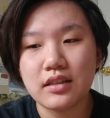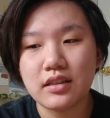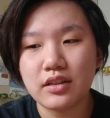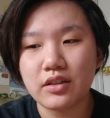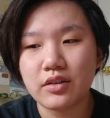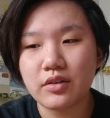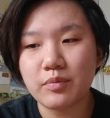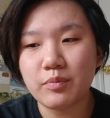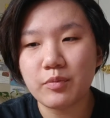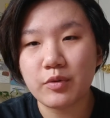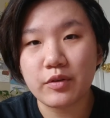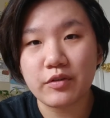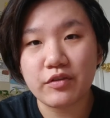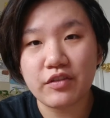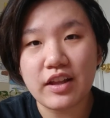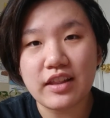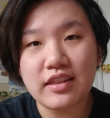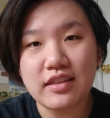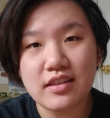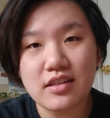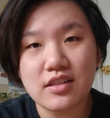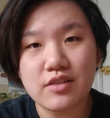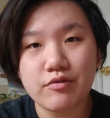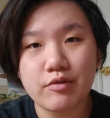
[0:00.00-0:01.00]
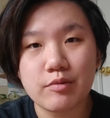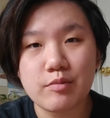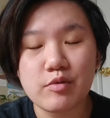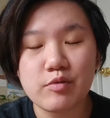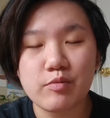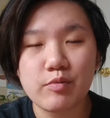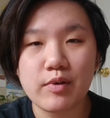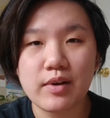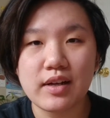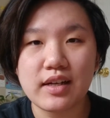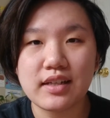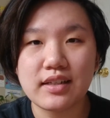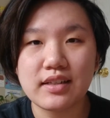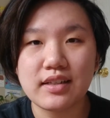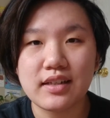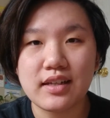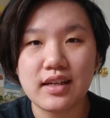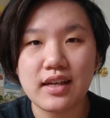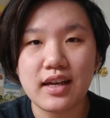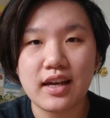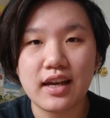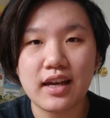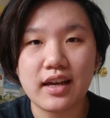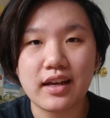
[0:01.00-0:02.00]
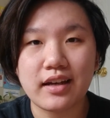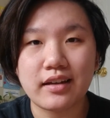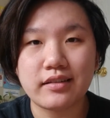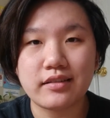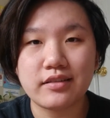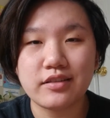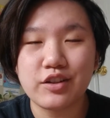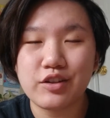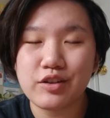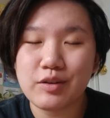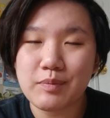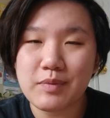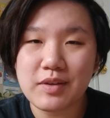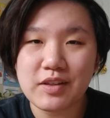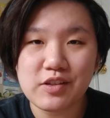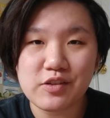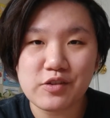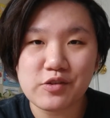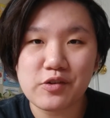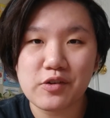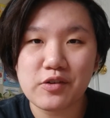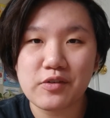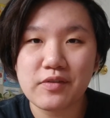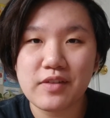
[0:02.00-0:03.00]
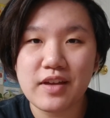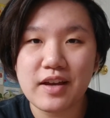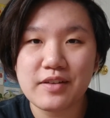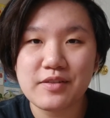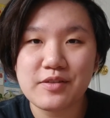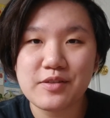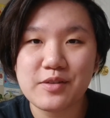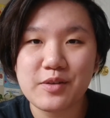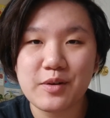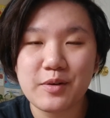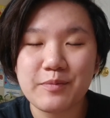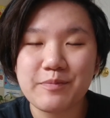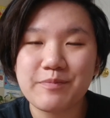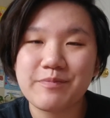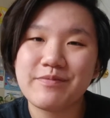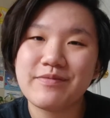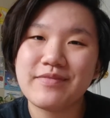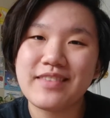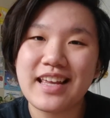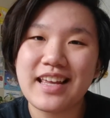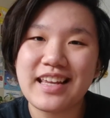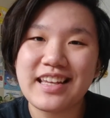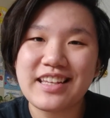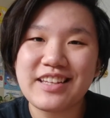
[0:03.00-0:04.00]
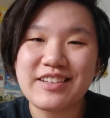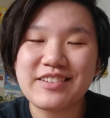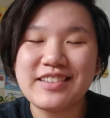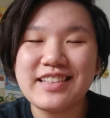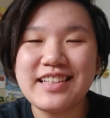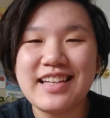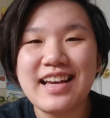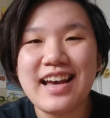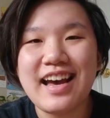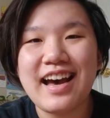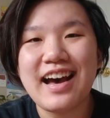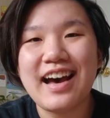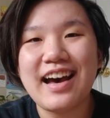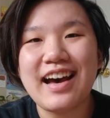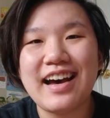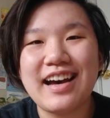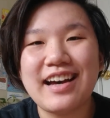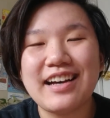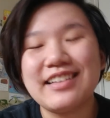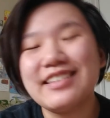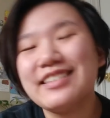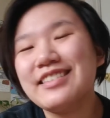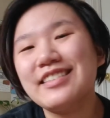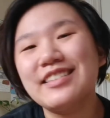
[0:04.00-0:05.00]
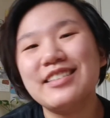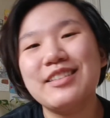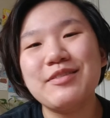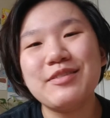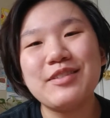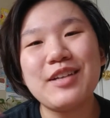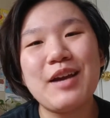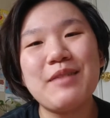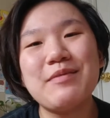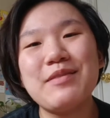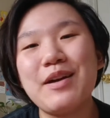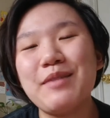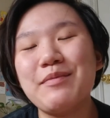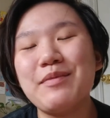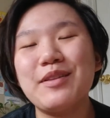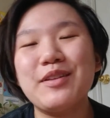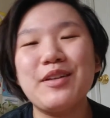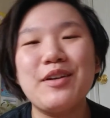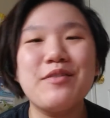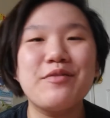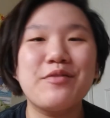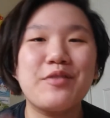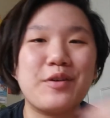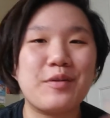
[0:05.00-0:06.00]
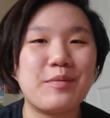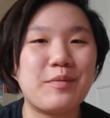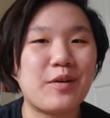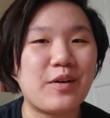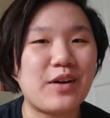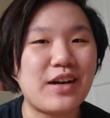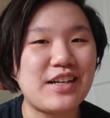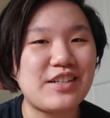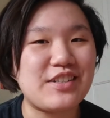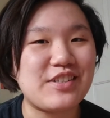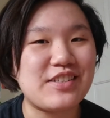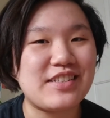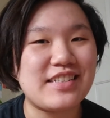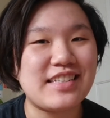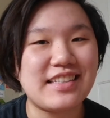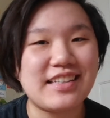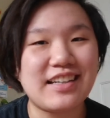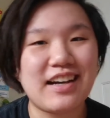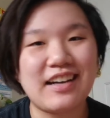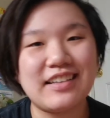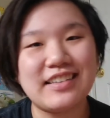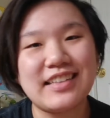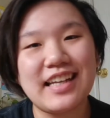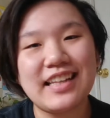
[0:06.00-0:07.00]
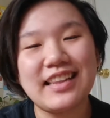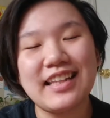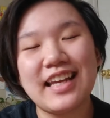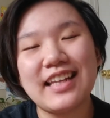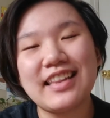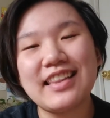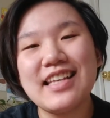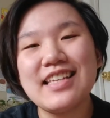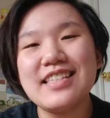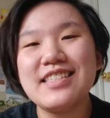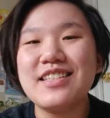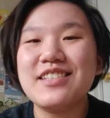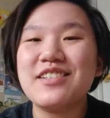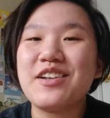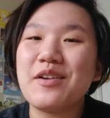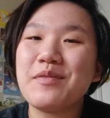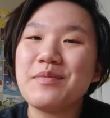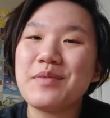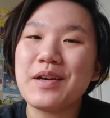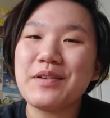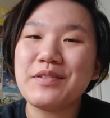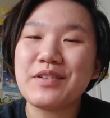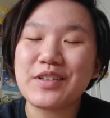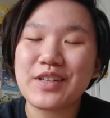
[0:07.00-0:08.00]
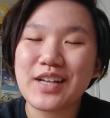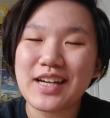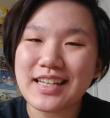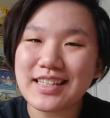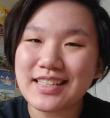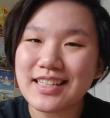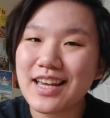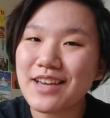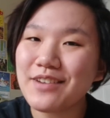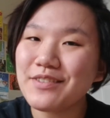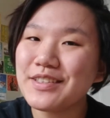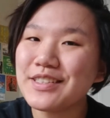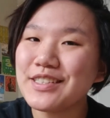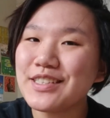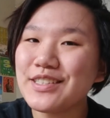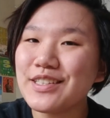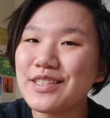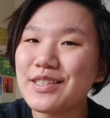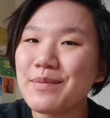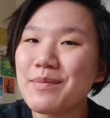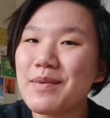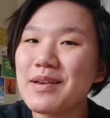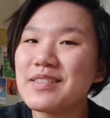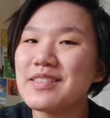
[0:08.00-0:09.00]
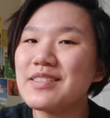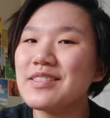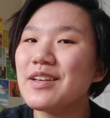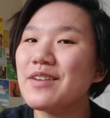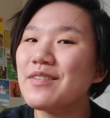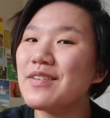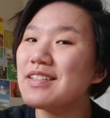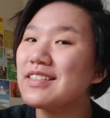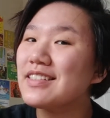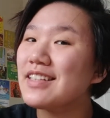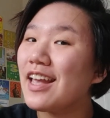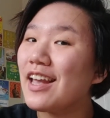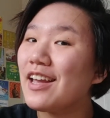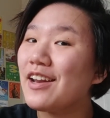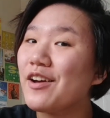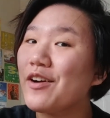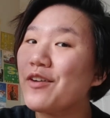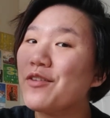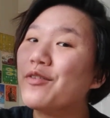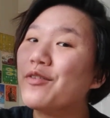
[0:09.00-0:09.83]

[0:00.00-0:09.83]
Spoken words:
you know, prevent this from spreading, and you can be the start of that. So thank you. Subscribe down below for more interesting content like this, and hope you have a great day. Wishing you the best as always, Cato,